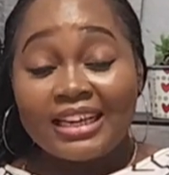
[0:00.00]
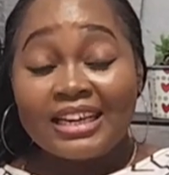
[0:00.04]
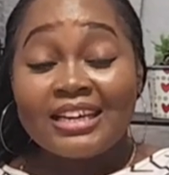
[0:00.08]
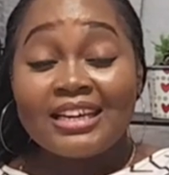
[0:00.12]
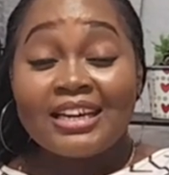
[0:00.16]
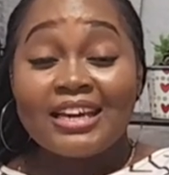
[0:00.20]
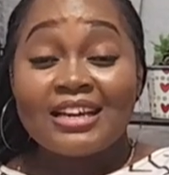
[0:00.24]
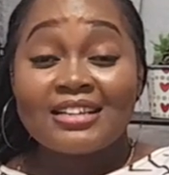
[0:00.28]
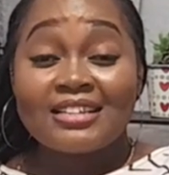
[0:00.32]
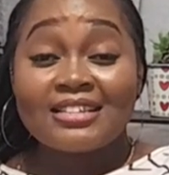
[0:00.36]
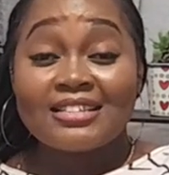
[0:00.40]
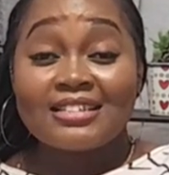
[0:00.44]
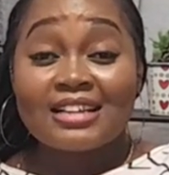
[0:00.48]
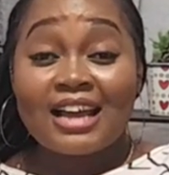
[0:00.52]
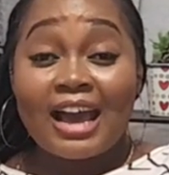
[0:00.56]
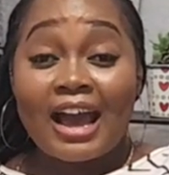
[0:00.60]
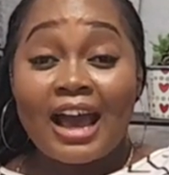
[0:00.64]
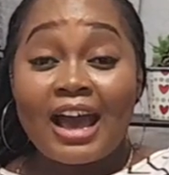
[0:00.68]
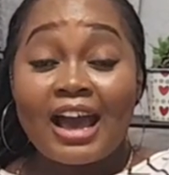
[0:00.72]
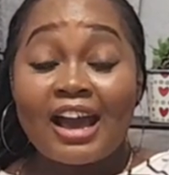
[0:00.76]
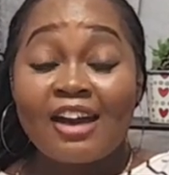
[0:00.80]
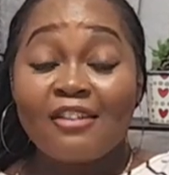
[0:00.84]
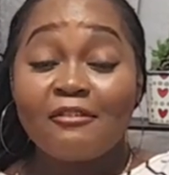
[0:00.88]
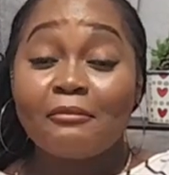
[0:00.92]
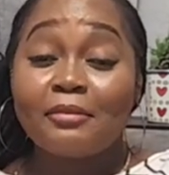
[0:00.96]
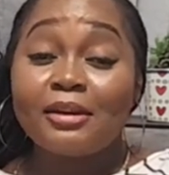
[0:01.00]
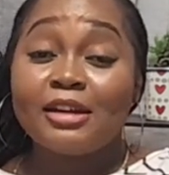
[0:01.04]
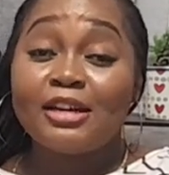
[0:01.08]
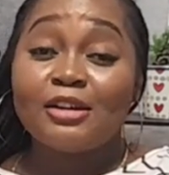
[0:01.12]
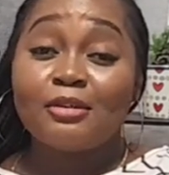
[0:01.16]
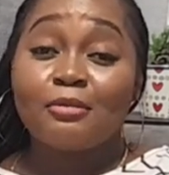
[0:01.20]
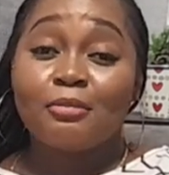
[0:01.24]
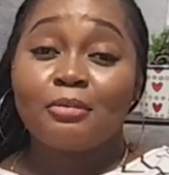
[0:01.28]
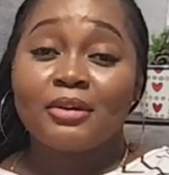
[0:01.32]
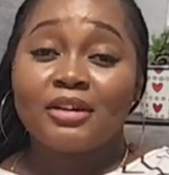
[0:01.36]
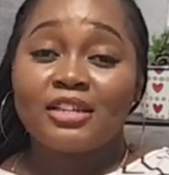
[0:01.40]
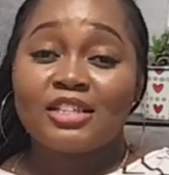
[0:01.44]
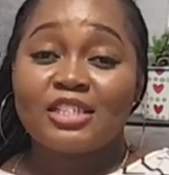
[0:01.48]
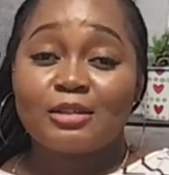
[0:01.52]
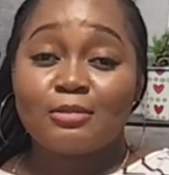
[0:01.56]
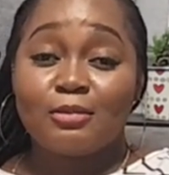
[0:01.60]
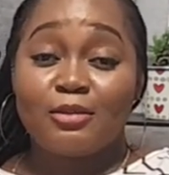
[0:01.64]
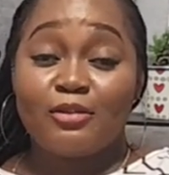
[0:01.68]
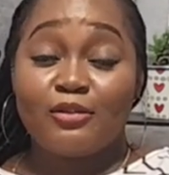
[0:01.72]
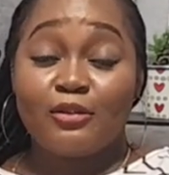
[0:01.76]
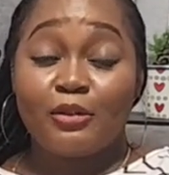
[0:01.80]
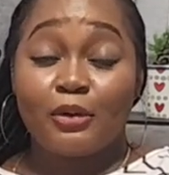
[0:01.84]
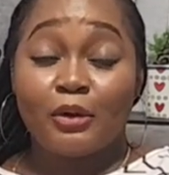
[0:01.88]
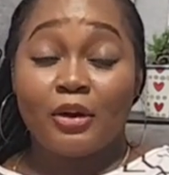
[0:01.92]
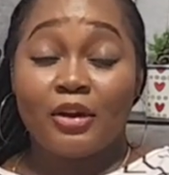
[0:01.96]
yes, I have been depressed
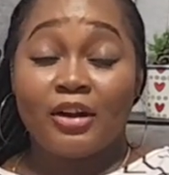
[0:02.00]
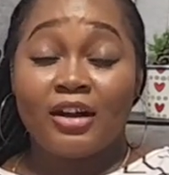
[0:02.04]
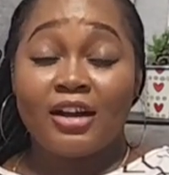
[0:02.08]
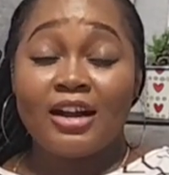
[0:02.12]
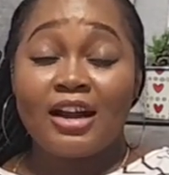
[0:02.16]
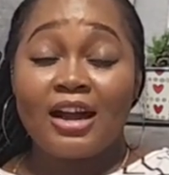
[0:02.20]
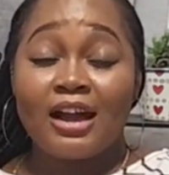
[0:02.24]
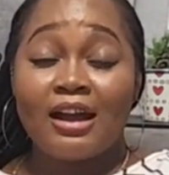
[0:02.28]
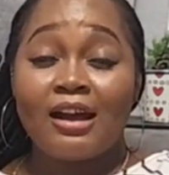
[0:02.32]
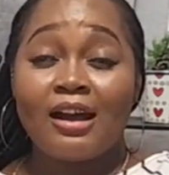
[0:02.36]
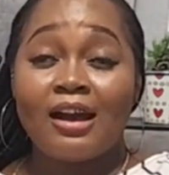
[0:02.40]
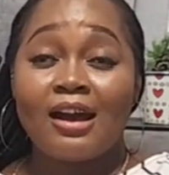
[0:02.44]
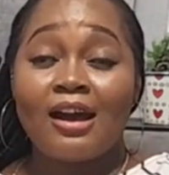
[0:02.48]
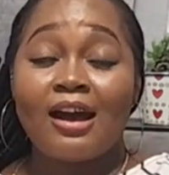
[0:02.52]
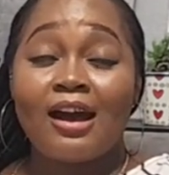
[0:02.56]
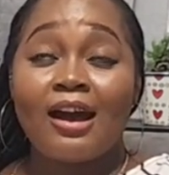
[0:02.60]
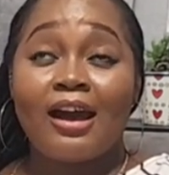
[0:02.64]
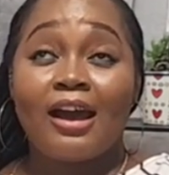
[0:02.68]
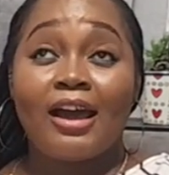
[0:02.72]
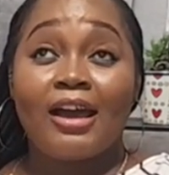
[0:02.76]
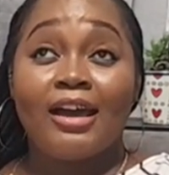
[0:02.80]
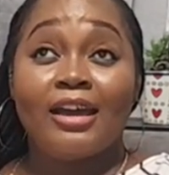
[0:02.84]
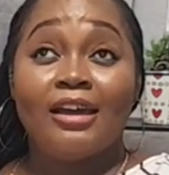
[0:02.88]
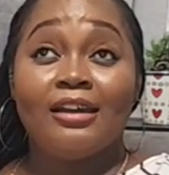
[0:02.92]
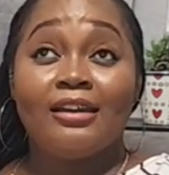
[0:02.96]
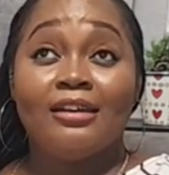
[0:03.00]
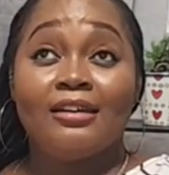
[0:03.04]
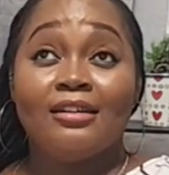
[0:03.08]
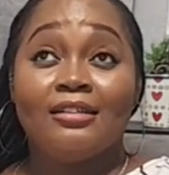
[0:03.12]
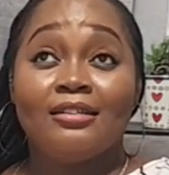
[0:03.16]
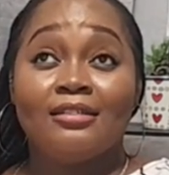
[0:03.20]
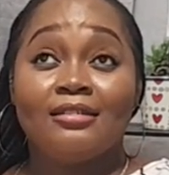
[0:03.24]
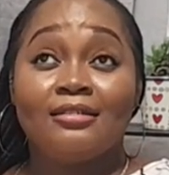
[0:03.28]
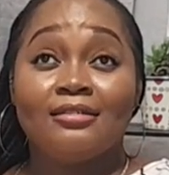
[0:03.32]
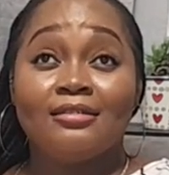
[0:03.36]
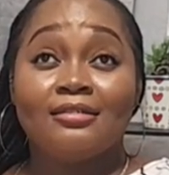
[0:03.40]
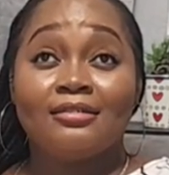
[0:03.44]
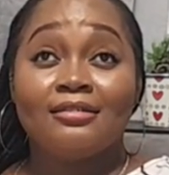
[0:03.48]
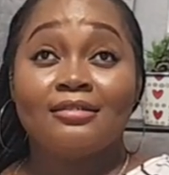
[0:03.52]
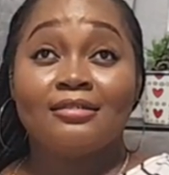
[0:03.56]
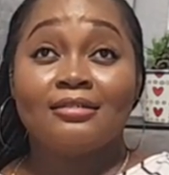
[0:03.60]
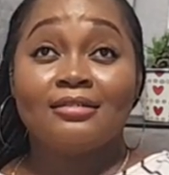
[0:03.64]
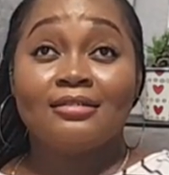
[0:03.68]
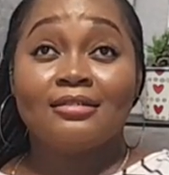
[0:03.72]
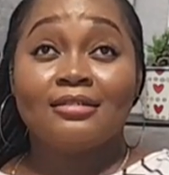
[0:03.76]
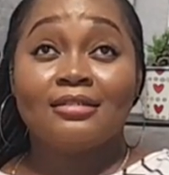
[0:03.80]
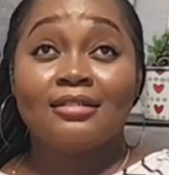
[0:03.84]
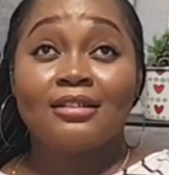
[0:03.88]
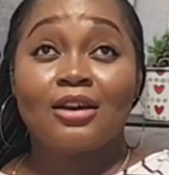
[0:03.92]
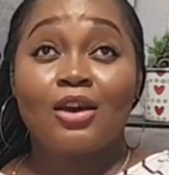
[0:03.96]
before. I
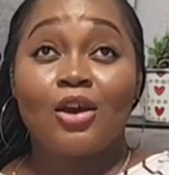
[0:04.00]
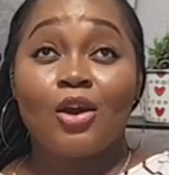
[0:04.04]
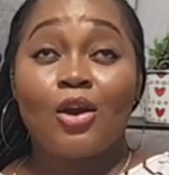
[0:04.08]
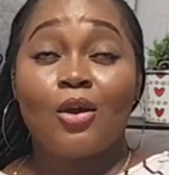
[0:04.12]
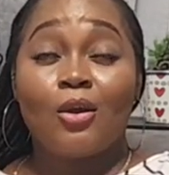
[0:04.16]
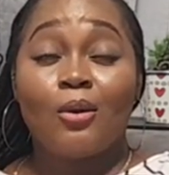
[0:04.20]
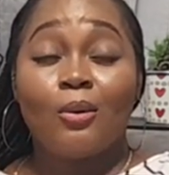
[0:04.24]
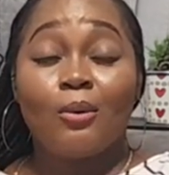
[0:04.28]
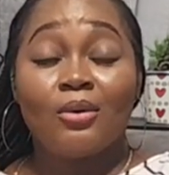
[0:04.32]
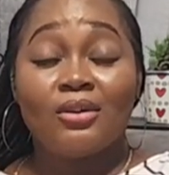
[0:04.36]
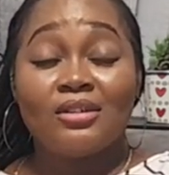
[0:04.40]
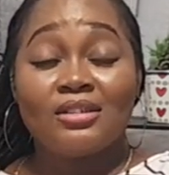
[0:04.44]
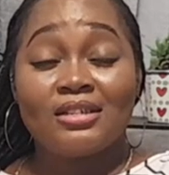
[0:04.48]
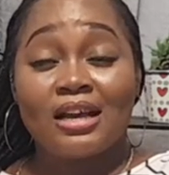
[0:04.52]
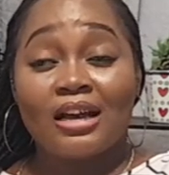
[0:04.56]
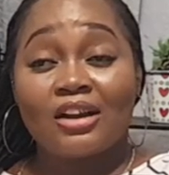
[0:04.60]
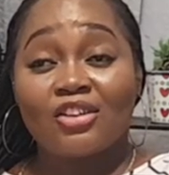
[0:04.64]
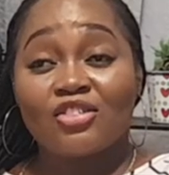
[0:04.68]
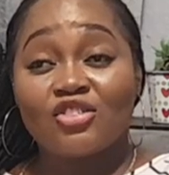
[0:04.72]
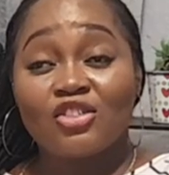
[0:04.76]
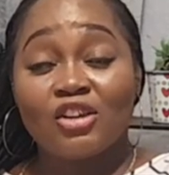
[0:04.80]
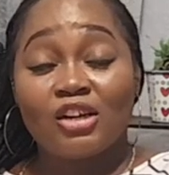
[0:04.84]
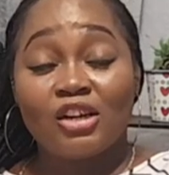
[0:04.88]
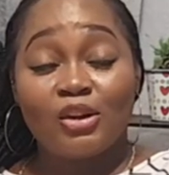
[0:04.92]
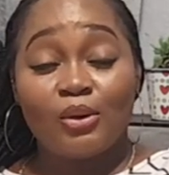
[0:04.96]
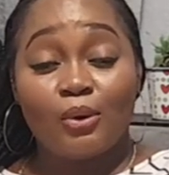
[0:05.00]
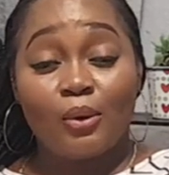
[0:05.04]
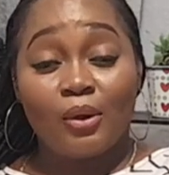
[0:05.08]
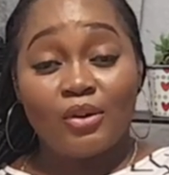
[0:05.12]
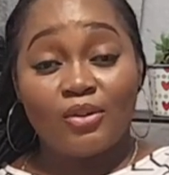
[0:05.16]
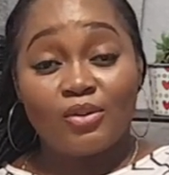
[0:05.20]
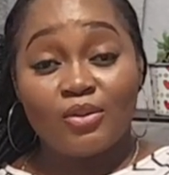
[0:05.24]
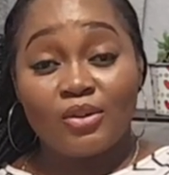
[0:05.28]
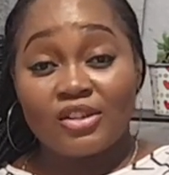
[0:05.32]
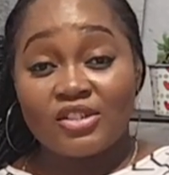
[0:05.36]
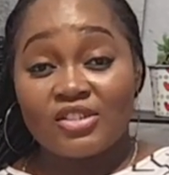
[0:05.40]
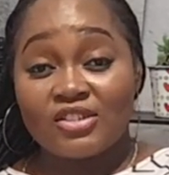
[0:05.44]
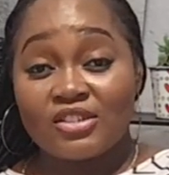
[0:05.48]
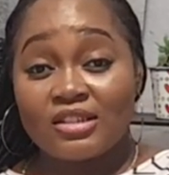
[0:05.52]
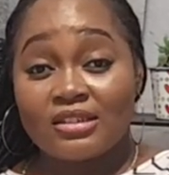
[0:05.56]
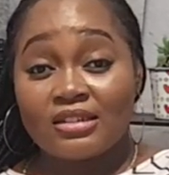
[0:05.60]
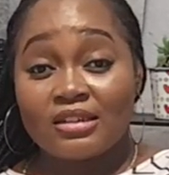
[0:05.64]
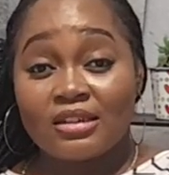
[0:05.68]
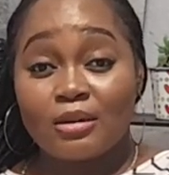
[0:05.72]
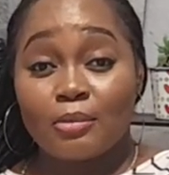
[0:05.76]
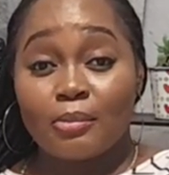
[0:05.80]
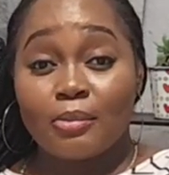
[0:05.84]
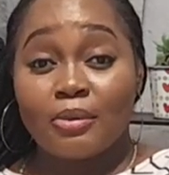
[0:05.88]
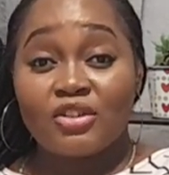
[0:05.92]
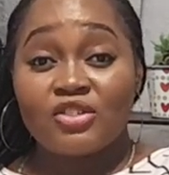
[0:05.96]
was actually going through a state
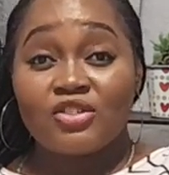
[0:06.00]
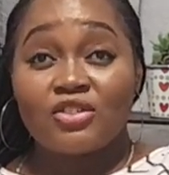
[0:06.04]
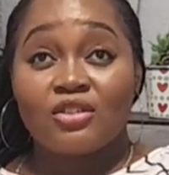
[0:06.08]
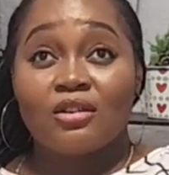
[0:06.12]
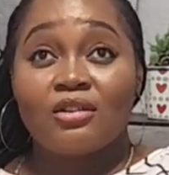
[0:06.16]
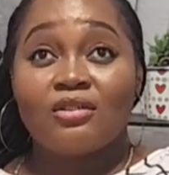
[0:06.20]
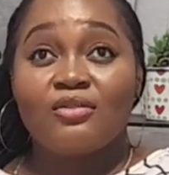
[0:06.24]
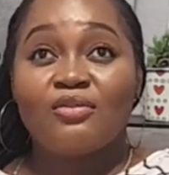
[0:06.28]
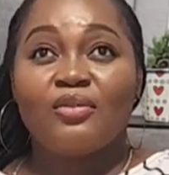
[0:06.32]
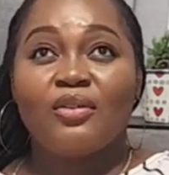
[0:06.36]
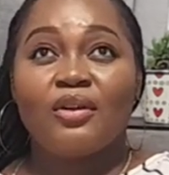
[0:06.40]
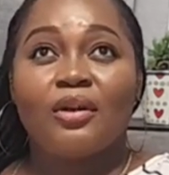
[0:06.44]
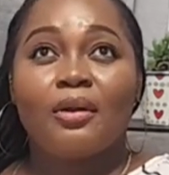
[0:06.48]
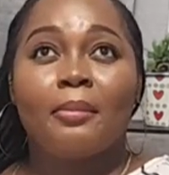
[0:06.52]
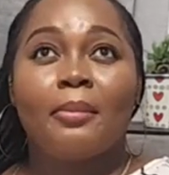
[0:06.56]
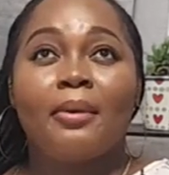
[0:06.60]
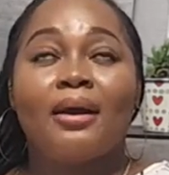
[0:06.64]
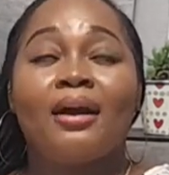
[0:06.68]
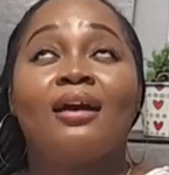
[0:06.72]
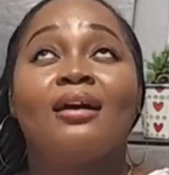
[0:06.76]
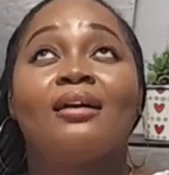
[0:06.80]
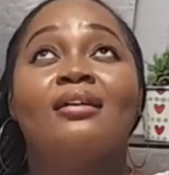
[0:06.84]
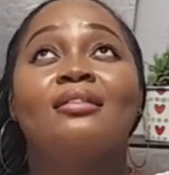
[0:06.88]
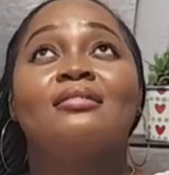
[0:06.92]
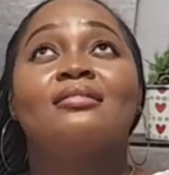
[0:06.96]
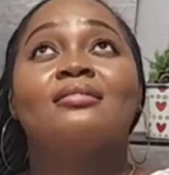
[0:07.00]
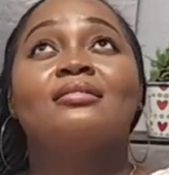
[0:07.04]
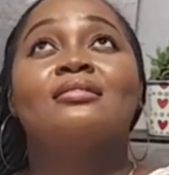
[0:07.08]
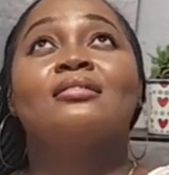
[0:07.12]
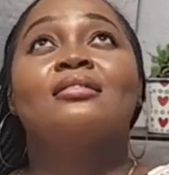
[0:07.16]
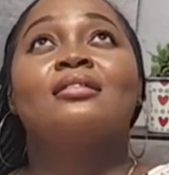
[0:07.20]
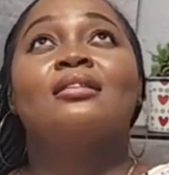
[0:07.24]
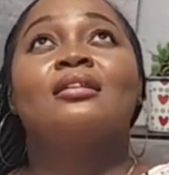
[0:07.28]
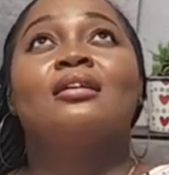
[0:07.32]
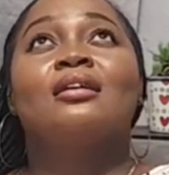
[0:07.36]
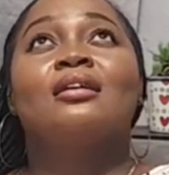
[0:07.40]
of depression for the past